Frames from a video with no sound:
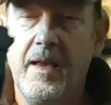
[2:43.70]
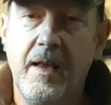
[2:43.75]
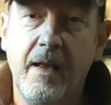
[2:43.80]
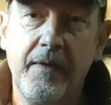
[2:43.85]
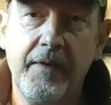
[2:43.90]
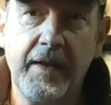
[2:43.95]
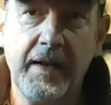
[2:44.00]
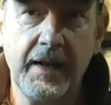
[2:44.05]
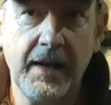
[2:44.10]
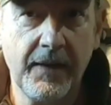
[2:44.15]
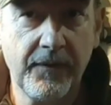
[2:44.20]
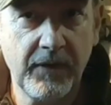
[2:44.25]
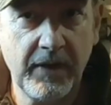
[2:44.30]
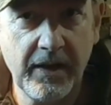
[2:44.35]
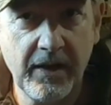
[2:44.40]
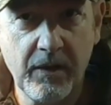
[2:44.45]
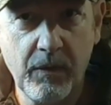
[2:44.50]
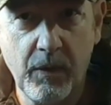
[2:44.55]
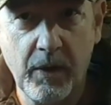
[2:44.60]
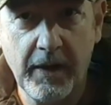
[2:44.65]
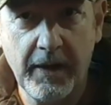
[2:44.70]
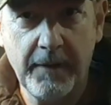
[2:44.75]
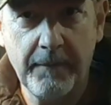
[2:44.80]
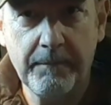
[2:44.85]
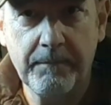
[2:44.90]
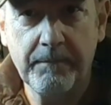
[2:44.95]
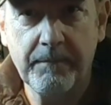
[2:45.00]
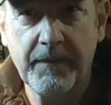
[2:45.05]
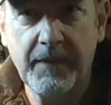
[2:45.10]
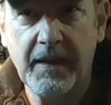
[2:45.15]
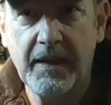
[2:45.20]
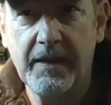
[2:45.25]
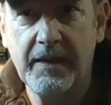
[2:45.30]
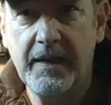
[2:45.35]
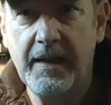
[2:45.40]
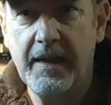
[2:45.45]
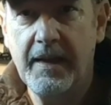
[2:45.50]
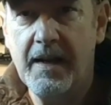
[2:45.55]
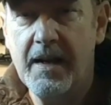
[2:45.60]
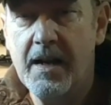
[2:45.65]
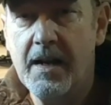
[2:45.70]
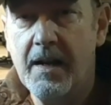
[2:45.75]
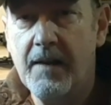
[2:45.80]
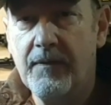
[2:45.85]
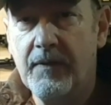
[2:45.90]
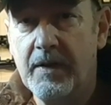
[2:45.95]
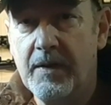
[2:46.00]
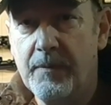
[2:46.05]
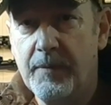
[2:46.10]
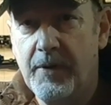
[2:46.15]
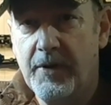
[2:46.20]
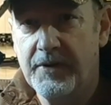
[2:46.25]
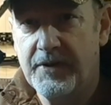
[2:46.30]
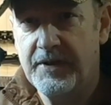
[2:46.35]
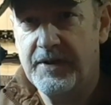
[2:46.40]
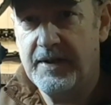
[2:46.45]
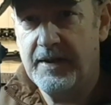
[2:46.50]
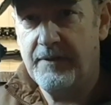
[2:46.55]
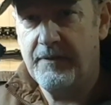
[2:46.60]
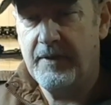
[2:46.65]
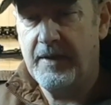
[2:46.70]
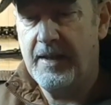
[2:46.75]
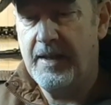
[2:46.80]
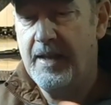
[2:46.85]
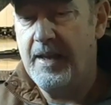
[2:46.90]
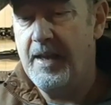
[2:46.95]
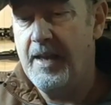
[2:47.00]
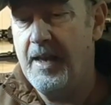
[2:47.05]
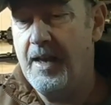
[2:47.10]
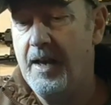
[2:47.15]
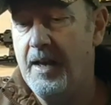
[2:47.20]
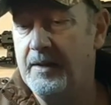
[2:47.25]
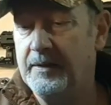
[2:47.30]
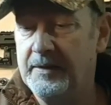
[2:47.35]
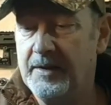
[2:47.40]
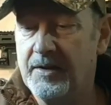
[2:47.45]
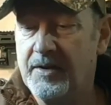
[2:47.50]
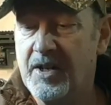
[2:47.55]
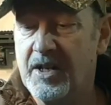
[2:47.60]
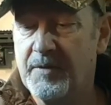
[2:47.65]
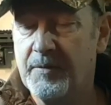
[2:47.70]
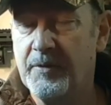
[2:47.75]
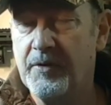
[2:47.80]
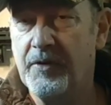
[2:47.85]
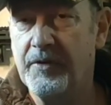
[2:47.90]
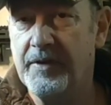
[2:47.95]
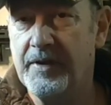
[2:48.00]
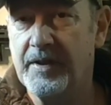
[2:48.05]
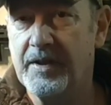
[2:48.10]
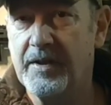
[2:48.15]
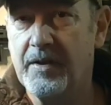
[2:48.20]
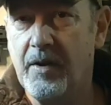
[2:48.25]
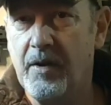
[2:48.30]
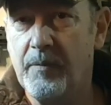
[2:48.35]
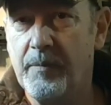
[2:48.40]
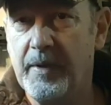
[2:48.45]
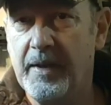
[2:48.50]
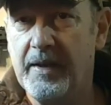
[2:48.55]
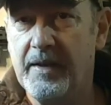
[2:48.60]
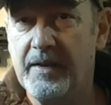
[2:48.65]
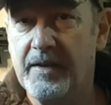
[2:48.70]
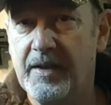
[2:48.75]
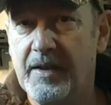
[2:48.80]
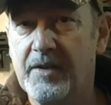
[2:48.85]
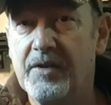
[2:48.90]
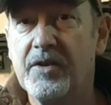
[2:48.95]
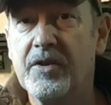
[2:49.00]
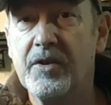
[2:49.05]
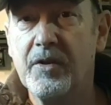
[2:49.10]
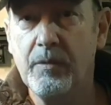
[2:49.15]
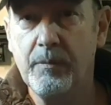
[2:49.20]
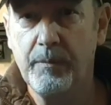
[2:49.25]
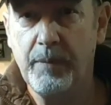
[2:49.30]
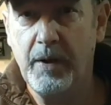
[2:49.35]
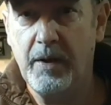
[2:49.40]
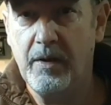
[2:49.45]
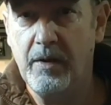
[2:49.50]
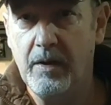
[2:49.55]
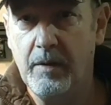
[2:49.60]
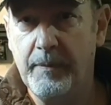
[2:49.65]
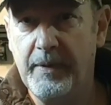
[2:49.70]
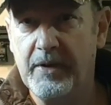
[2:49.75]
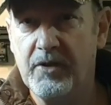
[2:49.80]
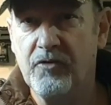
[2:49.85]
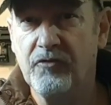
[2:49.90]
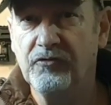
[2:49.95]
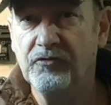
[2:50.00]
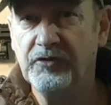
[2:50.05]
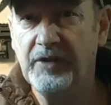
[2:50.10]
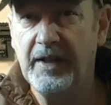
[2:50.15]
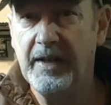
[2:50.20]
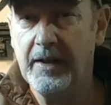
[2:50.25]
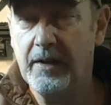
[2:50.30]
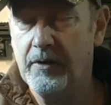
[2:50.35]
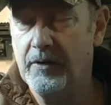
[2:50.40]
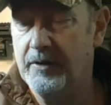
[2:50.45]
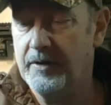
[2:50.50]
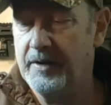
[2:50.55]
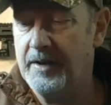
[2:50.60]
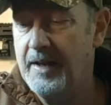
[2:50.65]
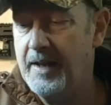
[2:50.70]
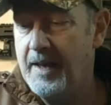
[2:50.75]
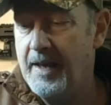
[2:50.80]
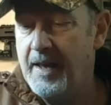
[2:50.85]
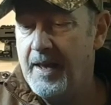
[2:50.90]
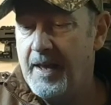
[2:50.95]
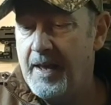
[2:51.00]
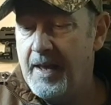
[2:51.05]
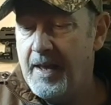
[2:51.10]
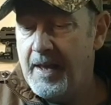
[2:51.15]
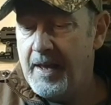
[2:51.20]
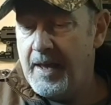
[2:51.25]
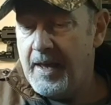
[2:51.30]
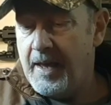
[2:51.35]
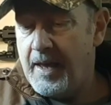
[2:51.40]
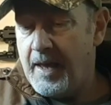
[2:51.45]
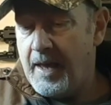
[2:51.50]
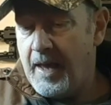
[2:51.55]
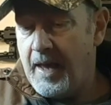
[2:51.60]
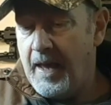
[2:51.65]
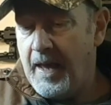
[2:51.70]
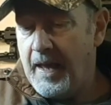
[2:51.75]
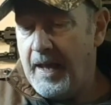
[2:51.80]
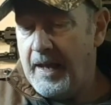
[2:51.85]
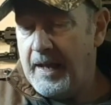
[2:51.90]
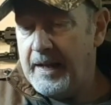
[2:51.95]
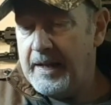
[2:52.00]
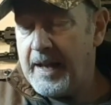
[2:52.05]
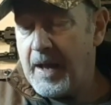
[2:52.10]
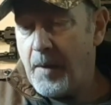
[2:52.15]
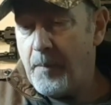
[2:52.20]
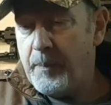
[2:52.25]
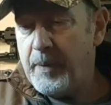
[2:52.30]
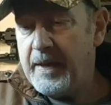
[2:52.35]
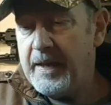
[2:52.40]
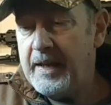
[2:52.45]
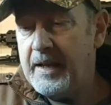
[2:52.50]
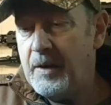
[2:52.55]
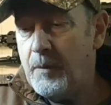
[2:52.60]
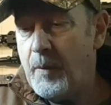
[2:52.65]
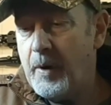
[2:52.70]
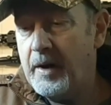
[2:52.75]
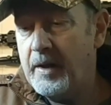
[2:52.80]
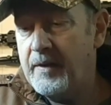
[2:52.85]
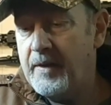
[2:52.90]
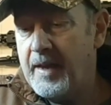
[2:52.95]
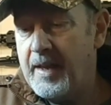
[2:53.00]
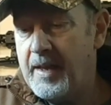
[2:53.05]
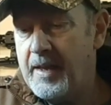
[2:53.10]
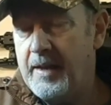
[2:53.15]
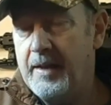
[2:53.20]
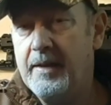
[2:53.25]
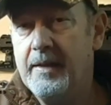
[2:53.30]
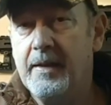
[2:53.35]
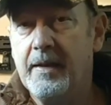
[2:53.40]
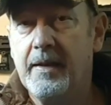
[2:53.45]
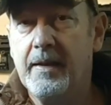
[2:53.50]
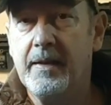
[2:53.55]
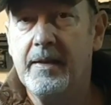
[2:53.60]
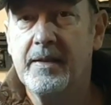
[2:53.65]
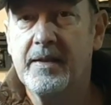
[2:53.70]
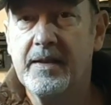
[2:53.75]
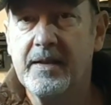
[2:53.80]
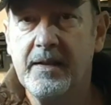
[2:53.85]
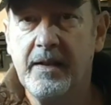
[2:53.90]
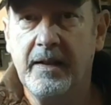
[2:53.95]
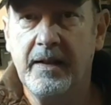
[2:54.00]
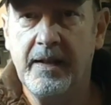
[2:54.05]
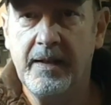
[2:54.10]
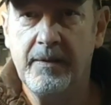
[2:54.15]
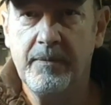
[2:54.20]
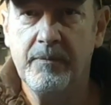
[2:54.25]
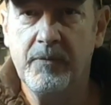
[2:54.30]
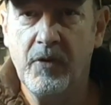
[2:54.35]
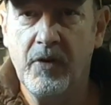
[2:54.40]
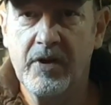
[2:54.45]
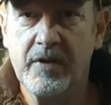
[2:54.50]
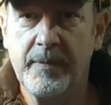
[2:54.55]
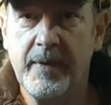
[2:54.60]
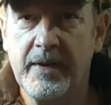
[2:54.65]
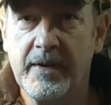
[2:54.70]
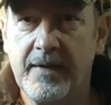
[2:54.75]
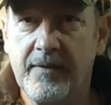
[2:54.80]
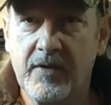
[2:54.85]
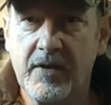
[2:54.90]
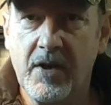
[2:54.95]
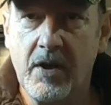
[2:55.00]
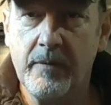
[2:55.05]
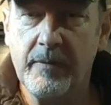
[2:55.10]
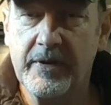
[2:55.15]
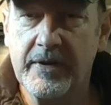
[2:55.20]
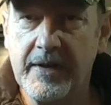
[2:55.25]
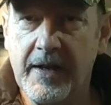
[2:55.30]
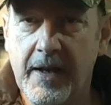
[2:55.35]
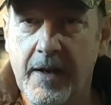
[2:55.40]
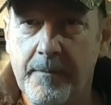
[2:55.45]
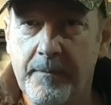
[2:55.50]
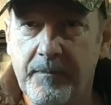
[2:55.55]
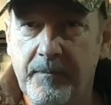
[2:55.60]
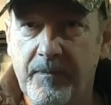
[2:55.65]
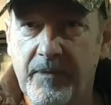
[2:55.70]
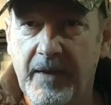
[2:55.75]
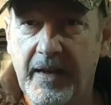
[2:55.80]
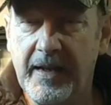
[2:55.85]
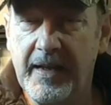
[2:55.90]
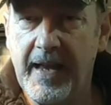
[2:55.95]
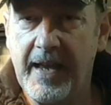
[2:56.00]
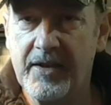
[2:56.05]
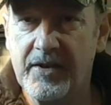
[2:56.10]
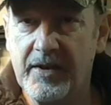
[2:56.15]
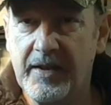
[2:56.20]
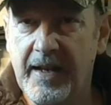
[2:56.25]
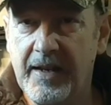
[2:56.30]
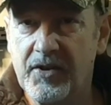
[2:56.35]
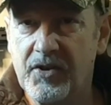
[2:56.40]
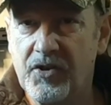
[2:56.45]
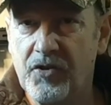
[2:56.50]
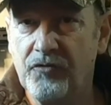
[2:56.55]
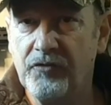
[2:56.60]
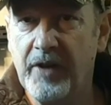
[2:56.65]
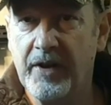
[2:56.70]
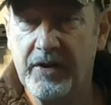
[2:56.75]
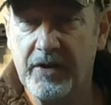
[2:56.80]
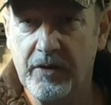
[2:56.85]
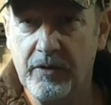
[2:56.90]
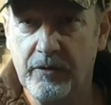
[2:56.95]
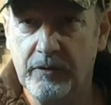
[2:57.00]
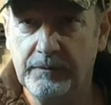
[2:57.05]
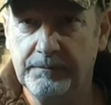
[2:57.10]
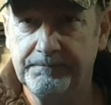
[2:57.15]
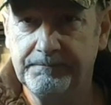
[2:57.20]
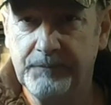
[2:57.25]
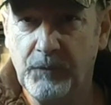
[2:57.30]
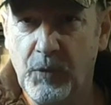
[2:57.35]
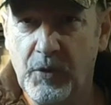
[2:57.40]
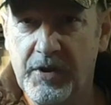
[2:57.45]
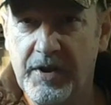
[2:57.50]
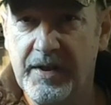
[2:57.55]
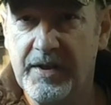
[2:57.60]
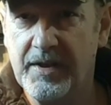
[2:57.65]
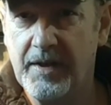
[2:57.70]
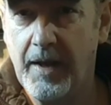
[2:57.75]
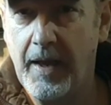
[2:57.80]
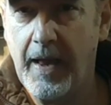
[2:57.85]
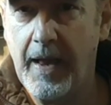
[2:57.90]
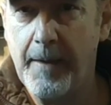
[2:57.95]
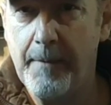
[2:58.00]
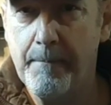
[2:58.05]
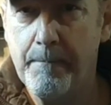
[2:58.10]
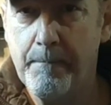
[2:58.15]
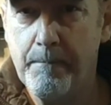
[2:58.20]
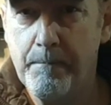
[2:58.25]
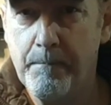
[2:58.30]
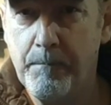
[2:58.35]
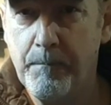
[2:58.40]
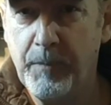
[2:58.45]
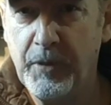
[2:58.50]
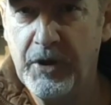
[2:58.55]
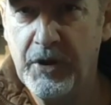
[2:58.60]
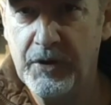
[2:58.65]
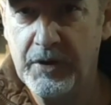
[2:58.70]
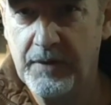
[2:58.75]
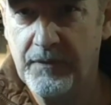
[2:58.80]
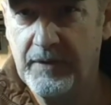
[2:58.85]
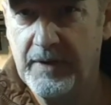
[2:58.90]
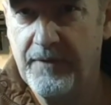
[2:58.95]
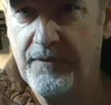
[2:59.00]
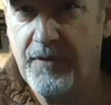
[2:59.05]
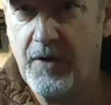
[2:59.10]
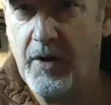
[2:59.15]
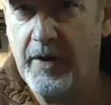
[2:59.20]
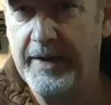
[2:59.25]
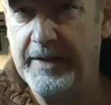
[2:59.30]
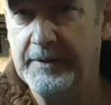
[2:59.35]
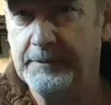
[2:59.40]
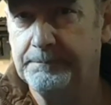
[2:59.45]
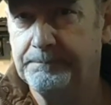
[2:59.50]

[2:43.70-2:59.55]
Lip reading: they're lovely and quiet, they're lovely and positive, and the adjustment on this scope is superb. It's really good. Now, being one of their slightly more expensive scopes, it has an etched reticle, which is beautifully fine.